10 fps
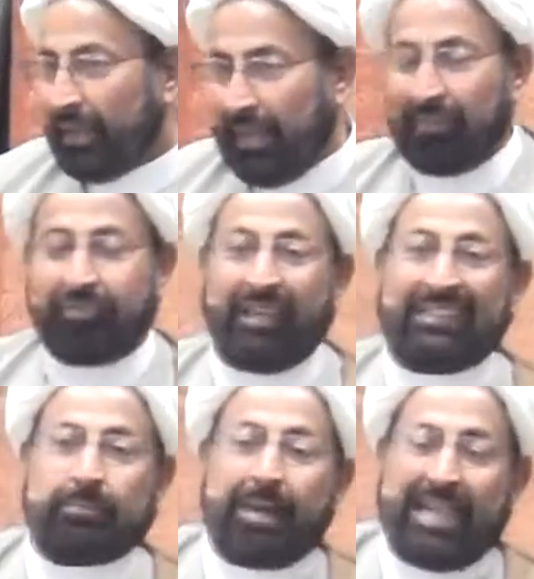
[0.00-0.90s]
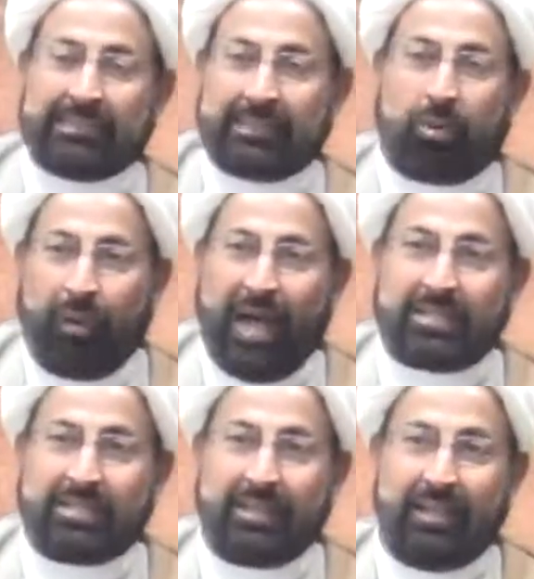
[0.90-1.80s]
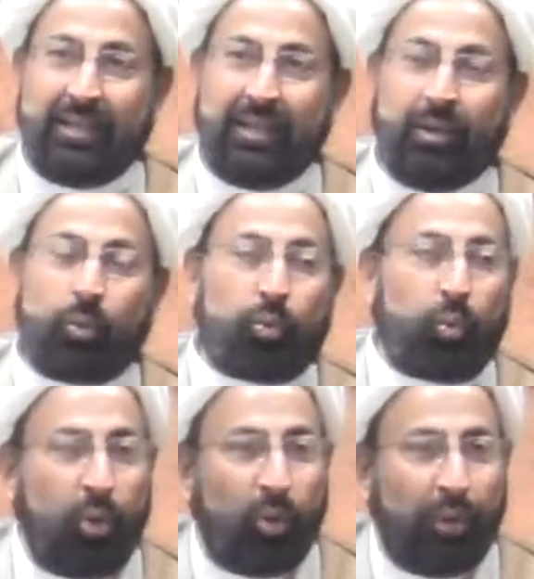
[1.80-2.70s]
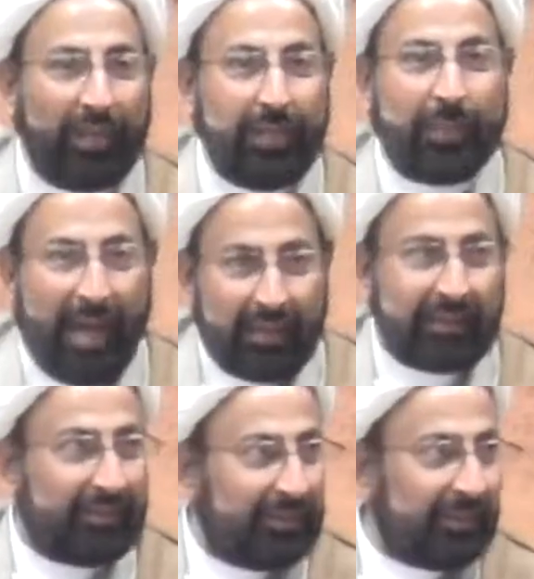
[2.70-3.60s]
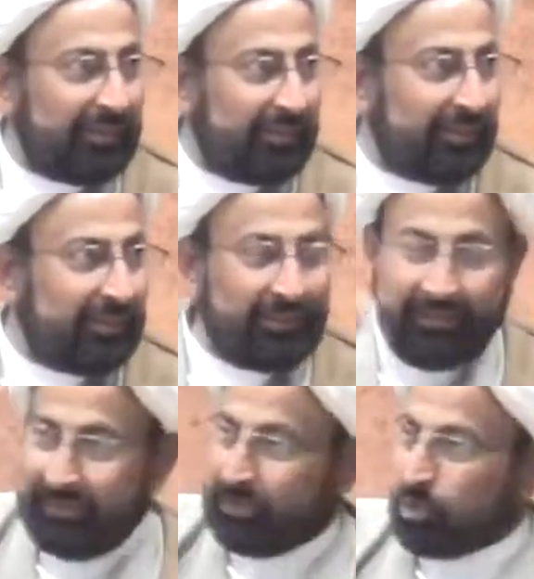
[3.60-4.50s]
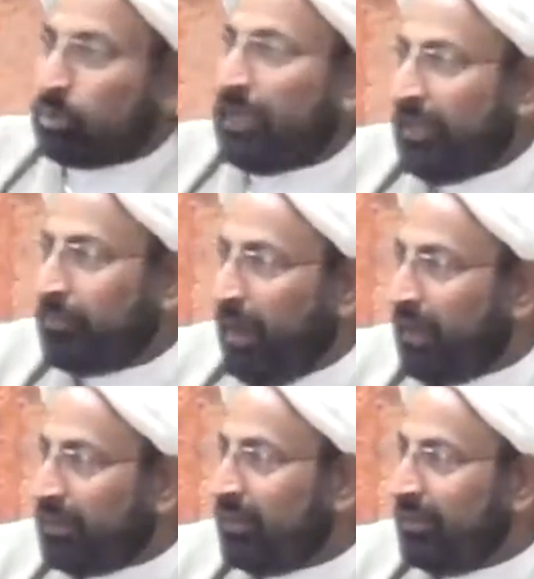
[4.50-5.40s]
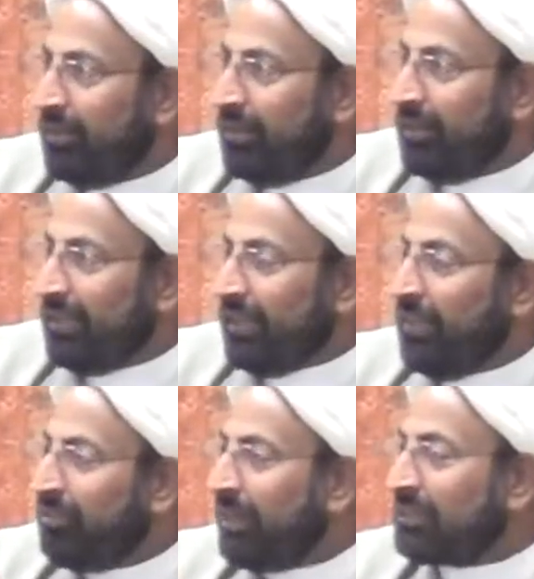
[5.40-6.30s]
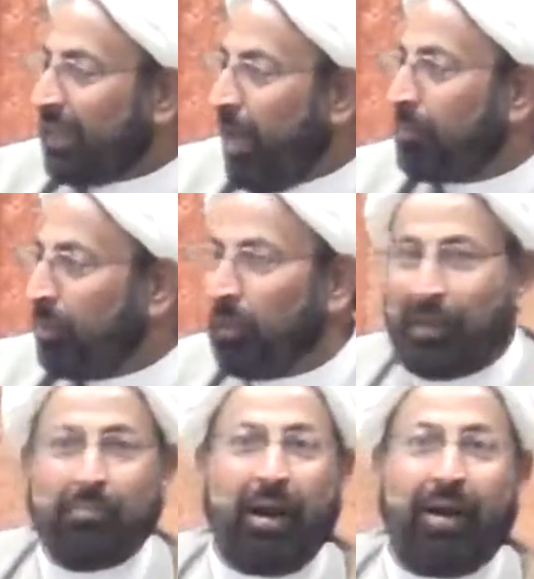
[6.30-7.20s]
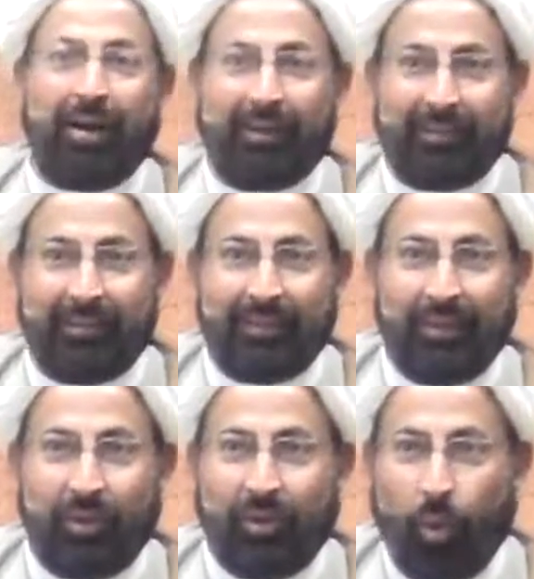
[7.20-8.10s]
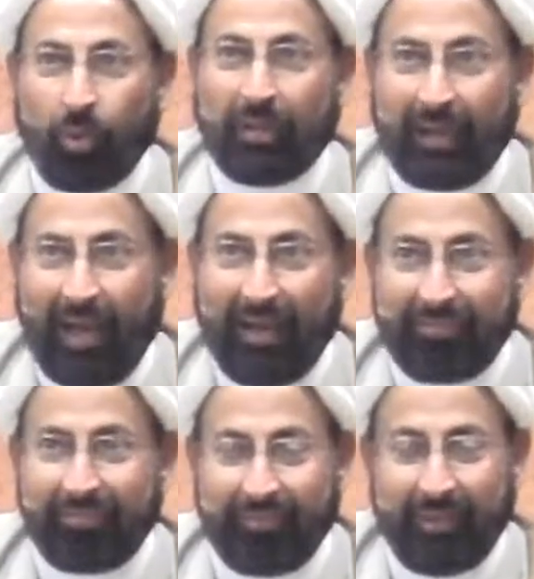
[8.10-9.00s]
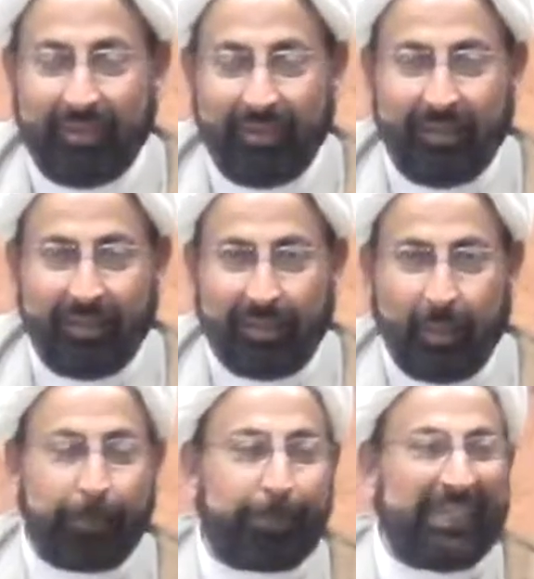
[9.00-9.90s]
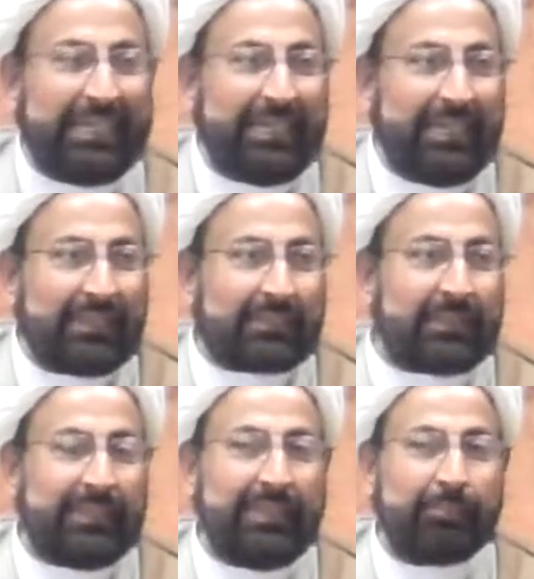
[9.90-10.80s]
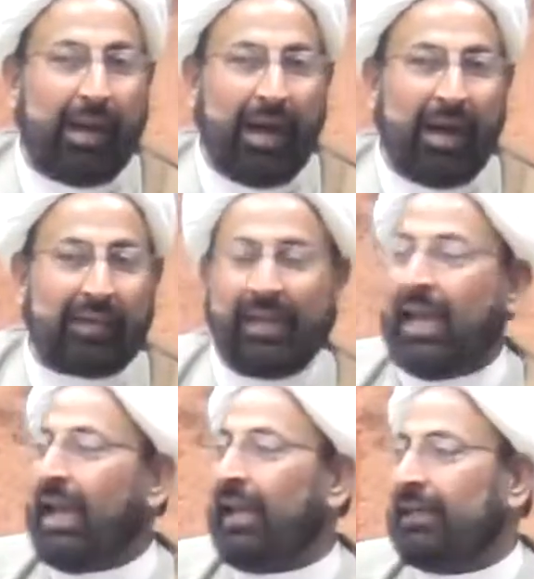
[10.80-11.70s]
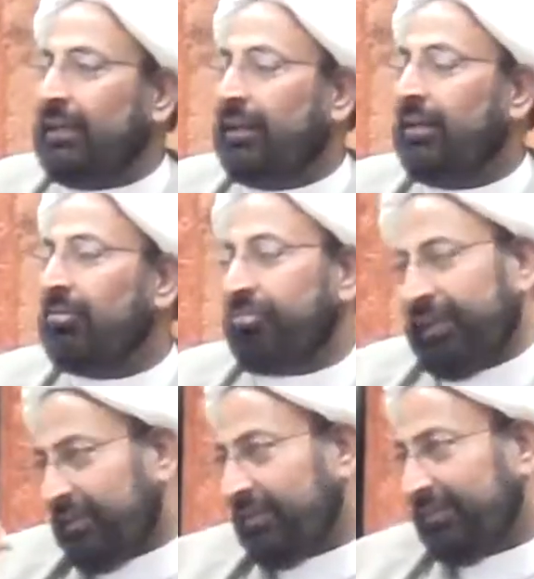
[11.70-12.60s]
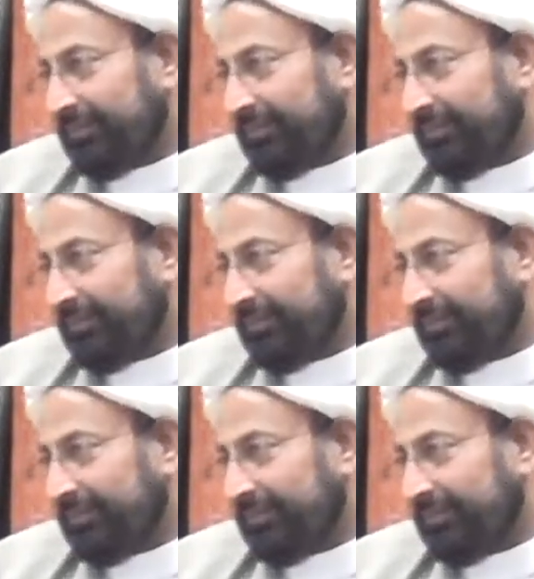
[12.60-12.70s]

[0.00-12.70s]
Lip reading: If his master was Kullul Iman, total Iman, he was Kamilul Iman, holder of complete Iman and faith.